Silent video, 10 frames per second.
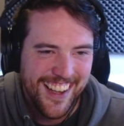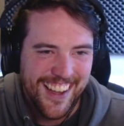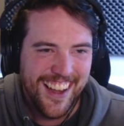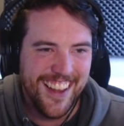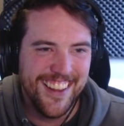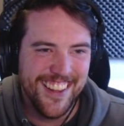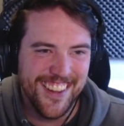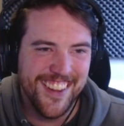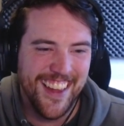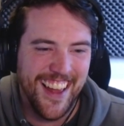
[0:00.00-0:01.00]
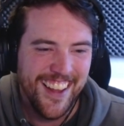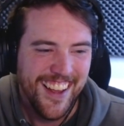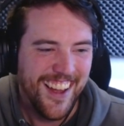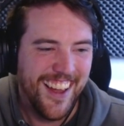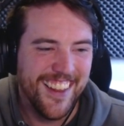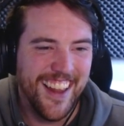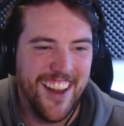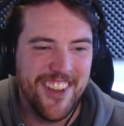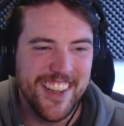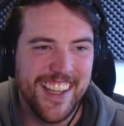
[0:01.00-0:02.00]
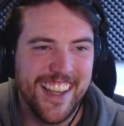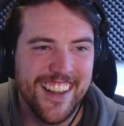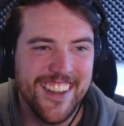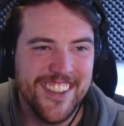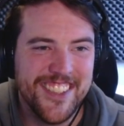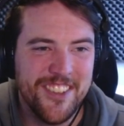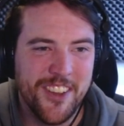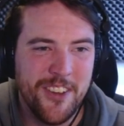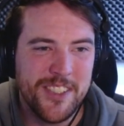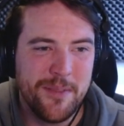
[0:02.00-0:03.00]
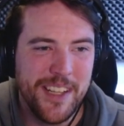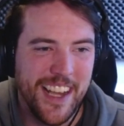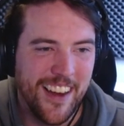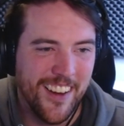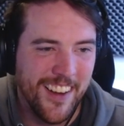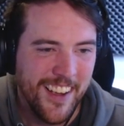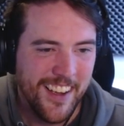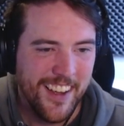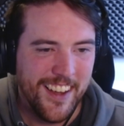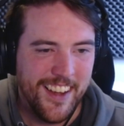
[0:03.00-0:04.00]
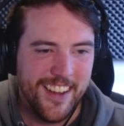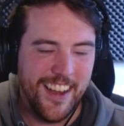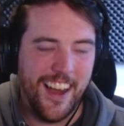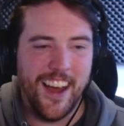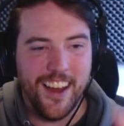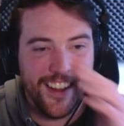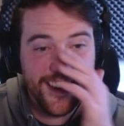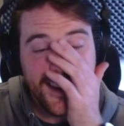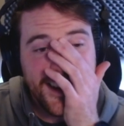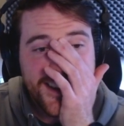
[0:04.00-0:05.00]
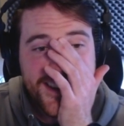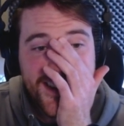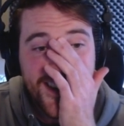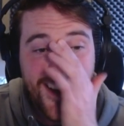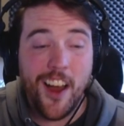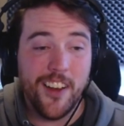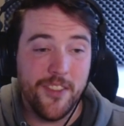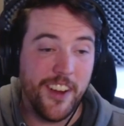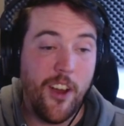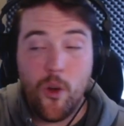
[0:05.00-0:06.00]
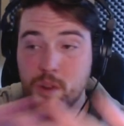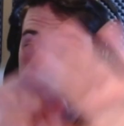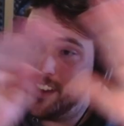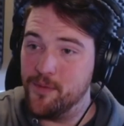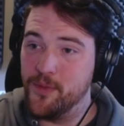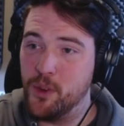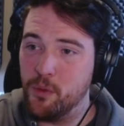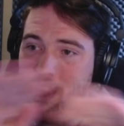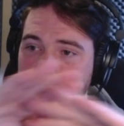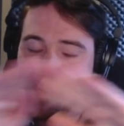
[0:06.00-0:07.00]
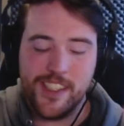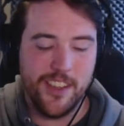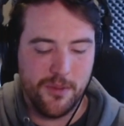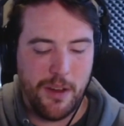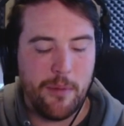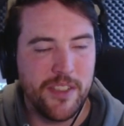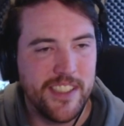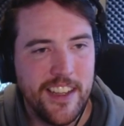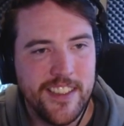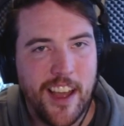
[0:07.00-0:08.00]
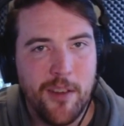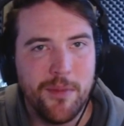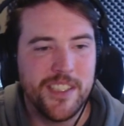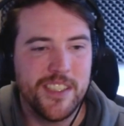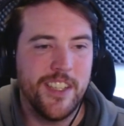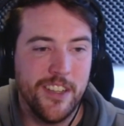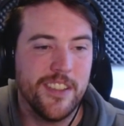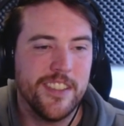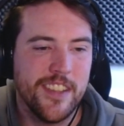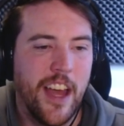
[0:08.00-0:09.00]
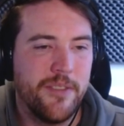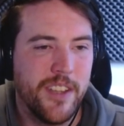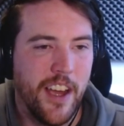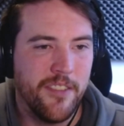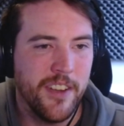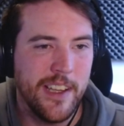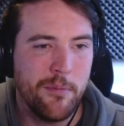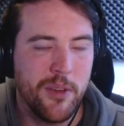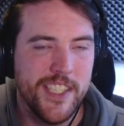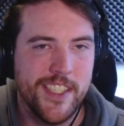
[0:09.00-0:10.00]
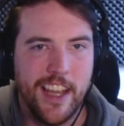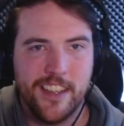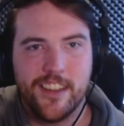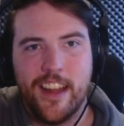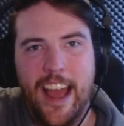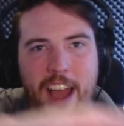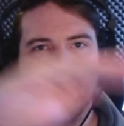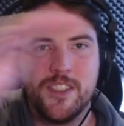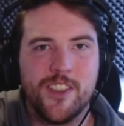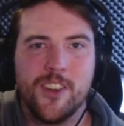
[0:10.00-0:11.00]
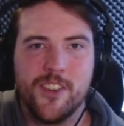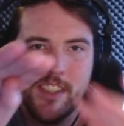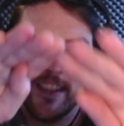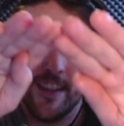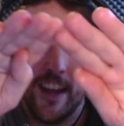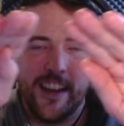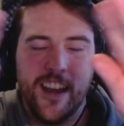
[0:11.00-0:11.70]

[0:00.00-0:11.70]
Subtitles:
I let everything get a little too close to me there. It's not a very... Oh, the way the shield represents how much shield is left, I really appreciate. The half circle is like